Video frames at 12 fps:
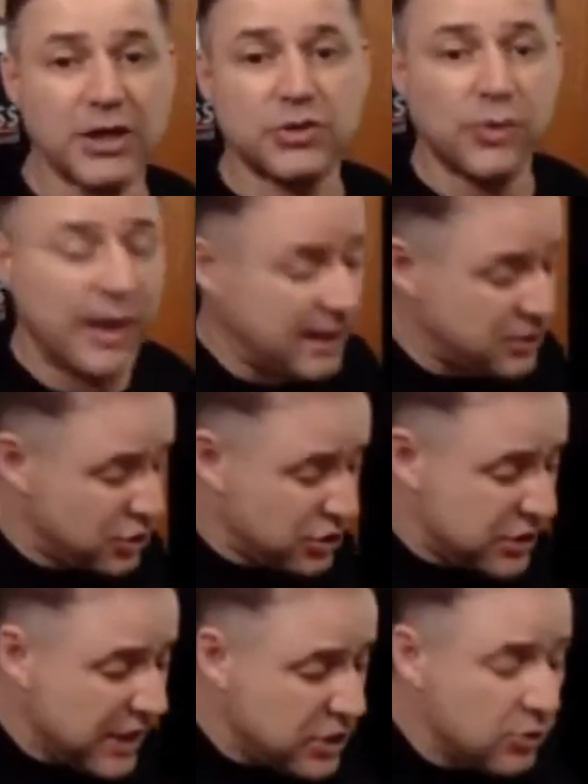So I just
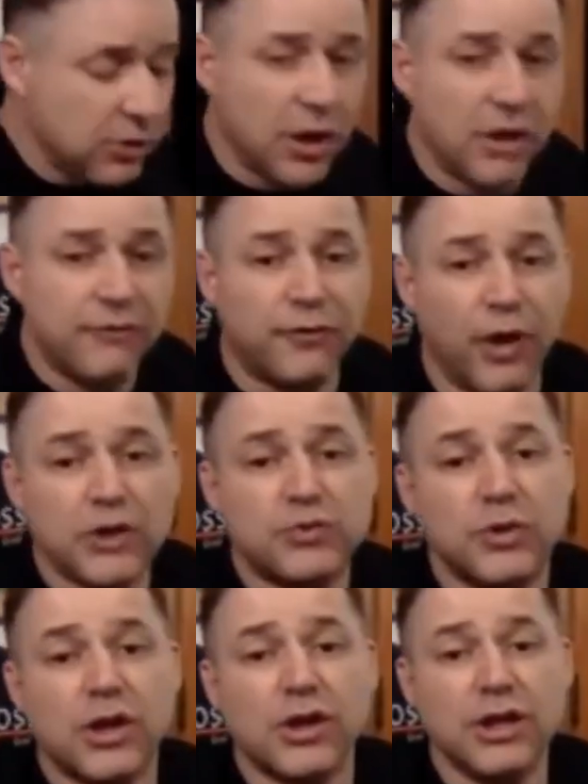need to learn voice
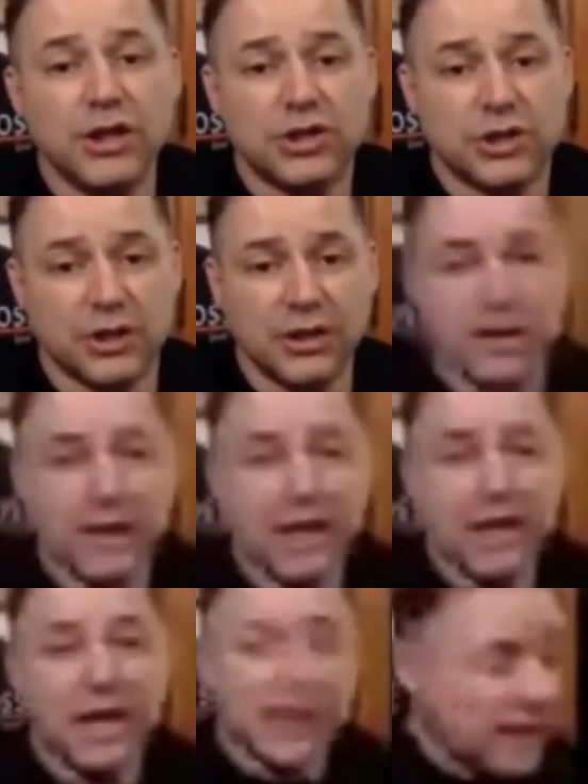recognition,
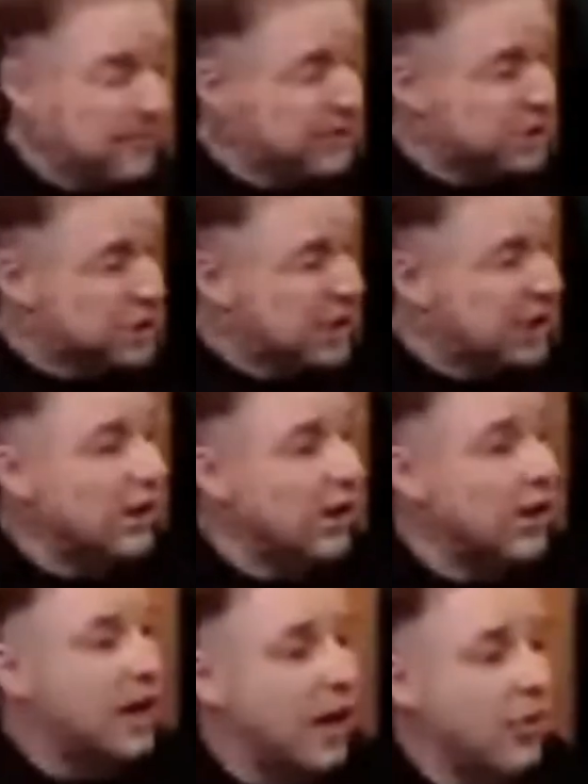a machine learned
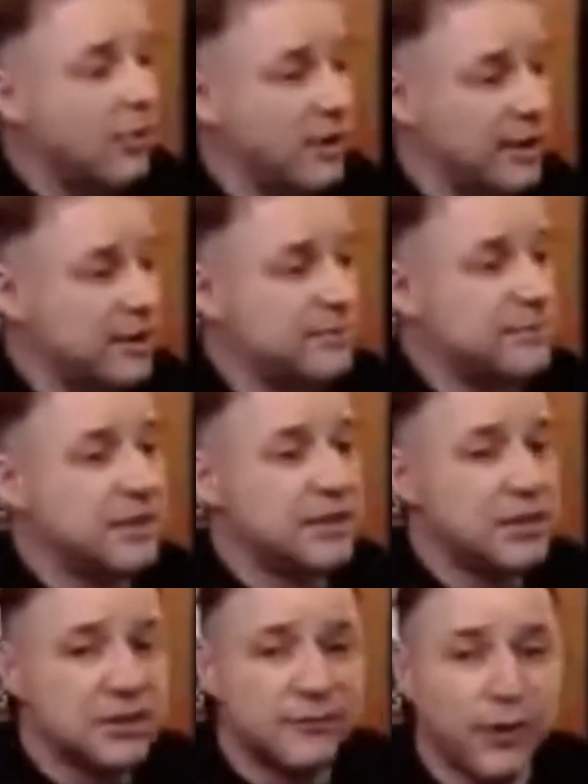algorithm that
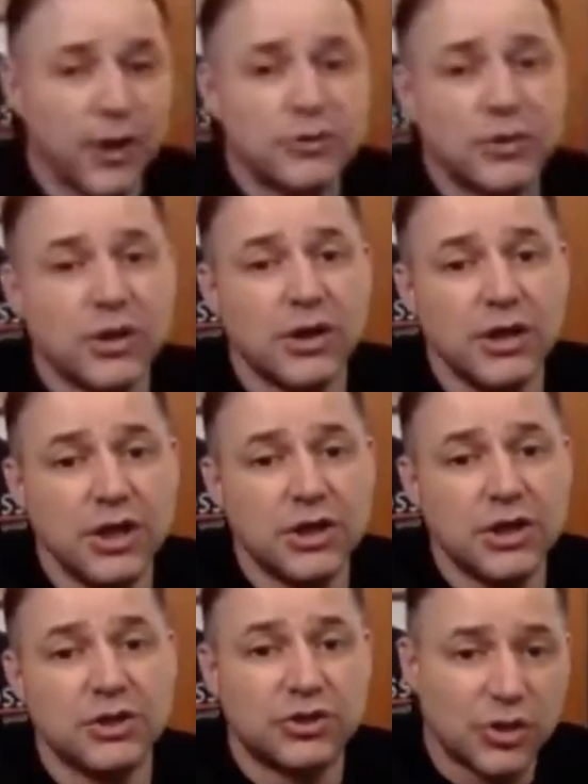does voice recognition
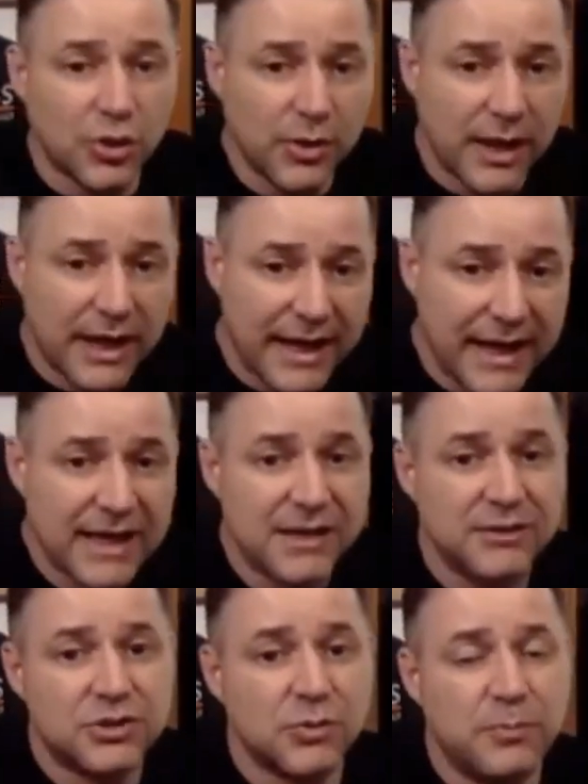so
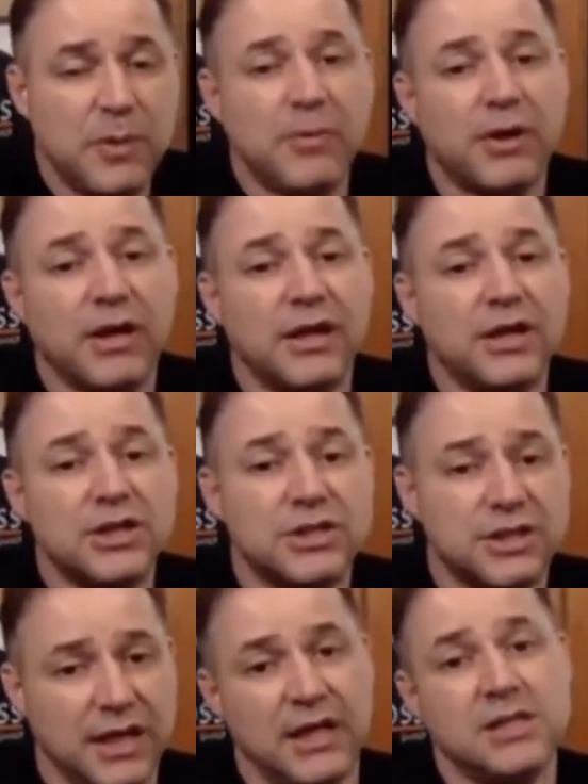people can
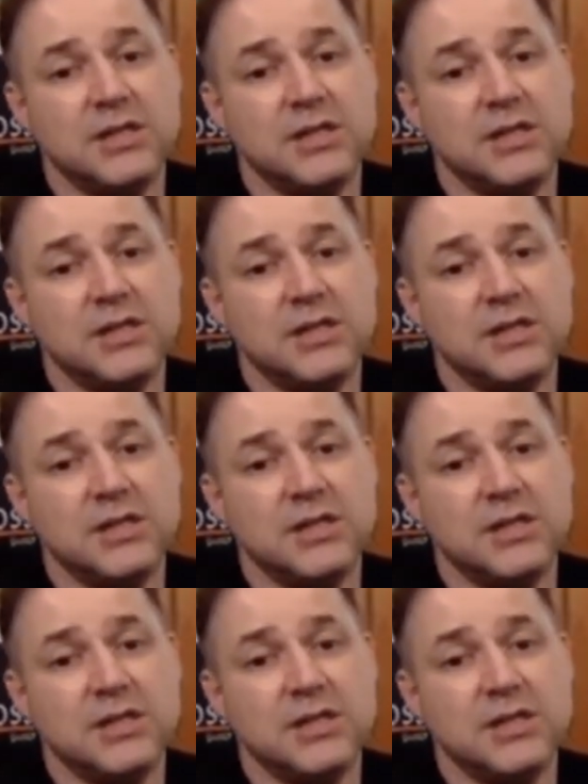understand